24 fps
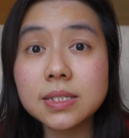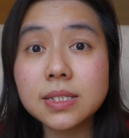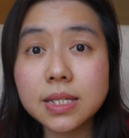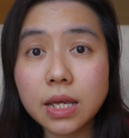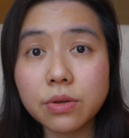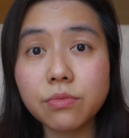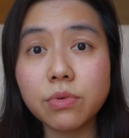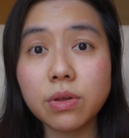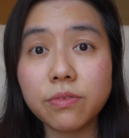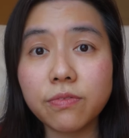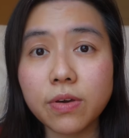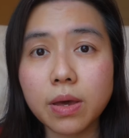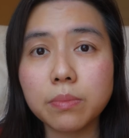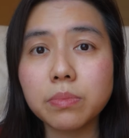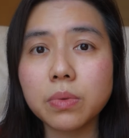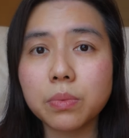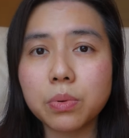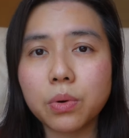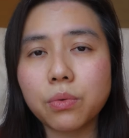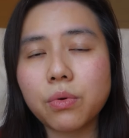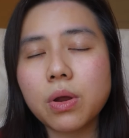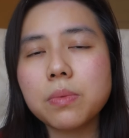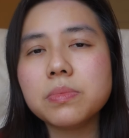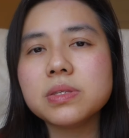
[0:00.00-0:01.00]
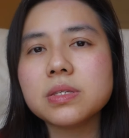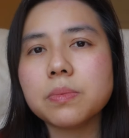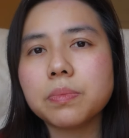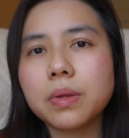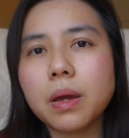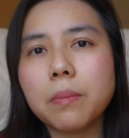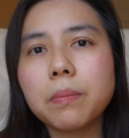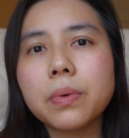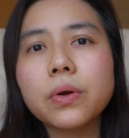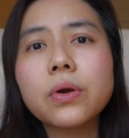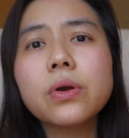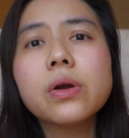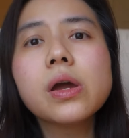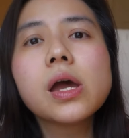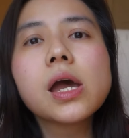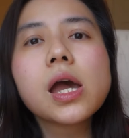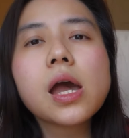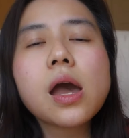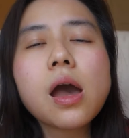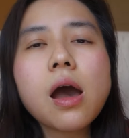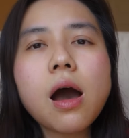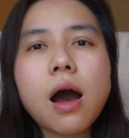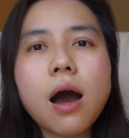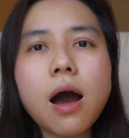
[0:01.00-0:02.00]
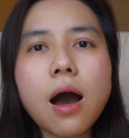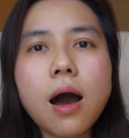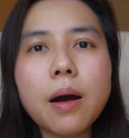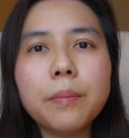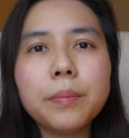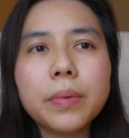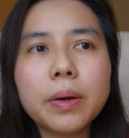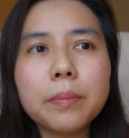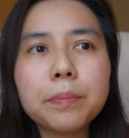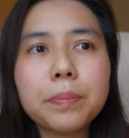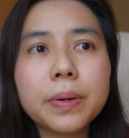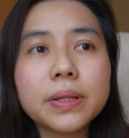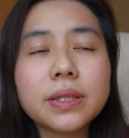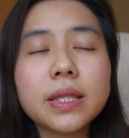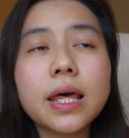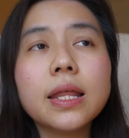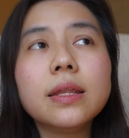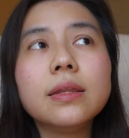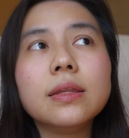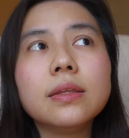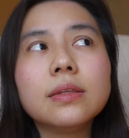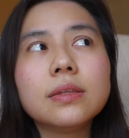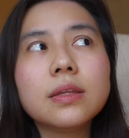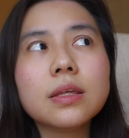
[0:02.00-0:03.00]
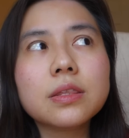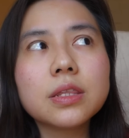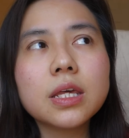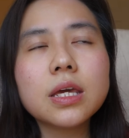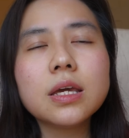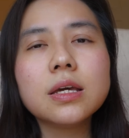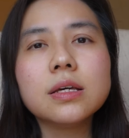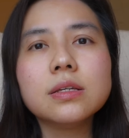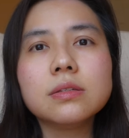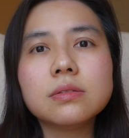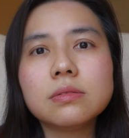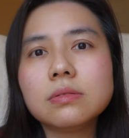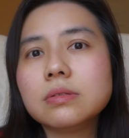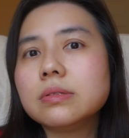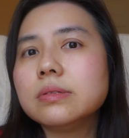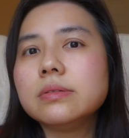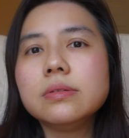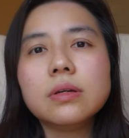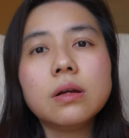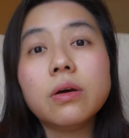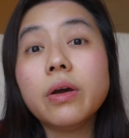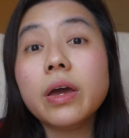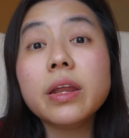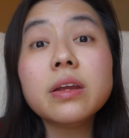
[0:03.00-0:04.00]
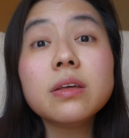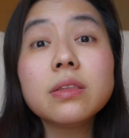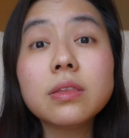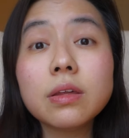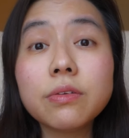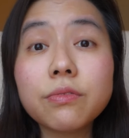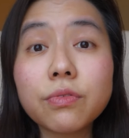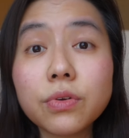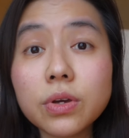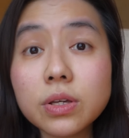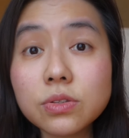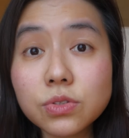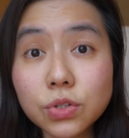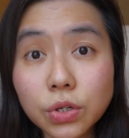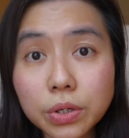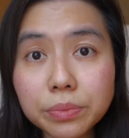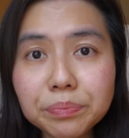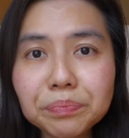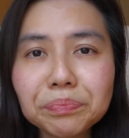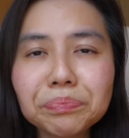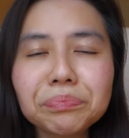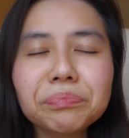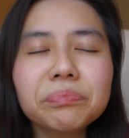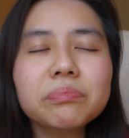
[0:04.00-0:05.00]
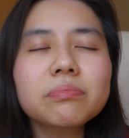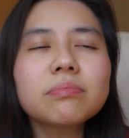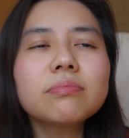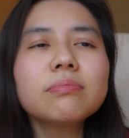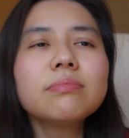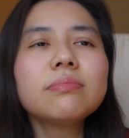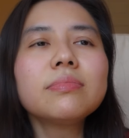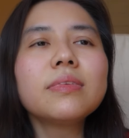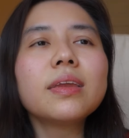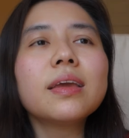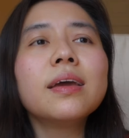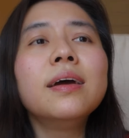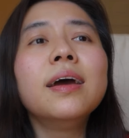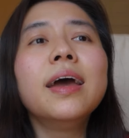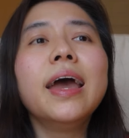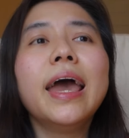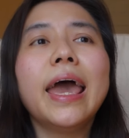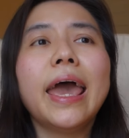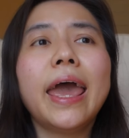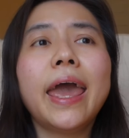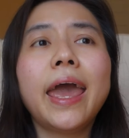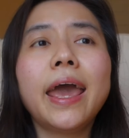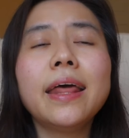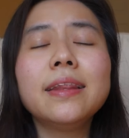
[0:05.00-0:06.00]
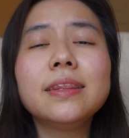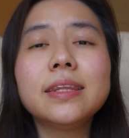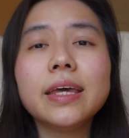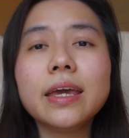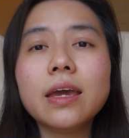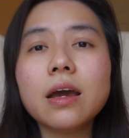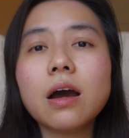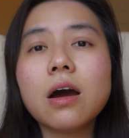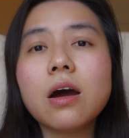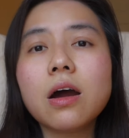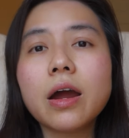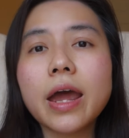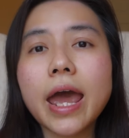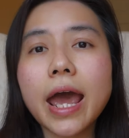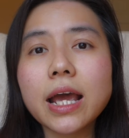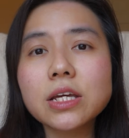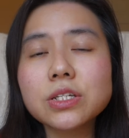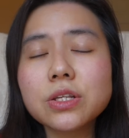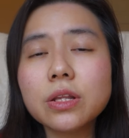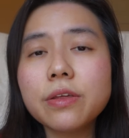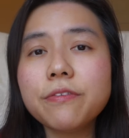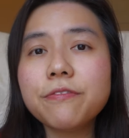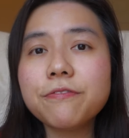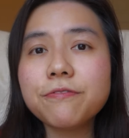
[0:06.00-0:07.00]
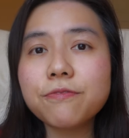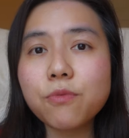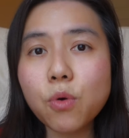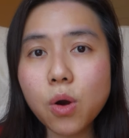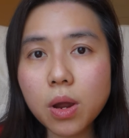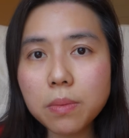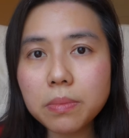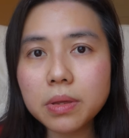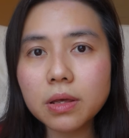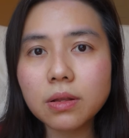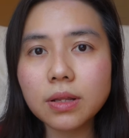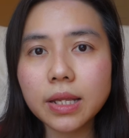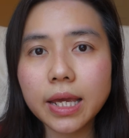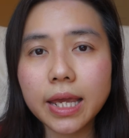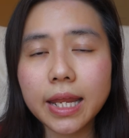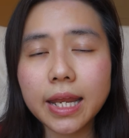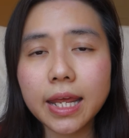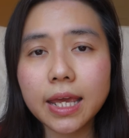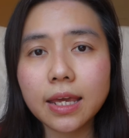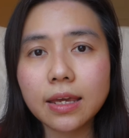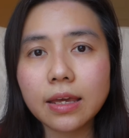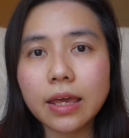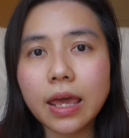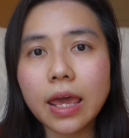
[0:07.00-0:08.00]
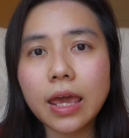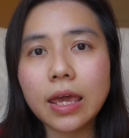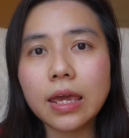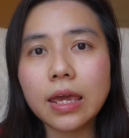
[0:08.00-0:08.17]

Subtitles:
they revamped the program in September. But then the thing is, anything free is good. And they are actually formulating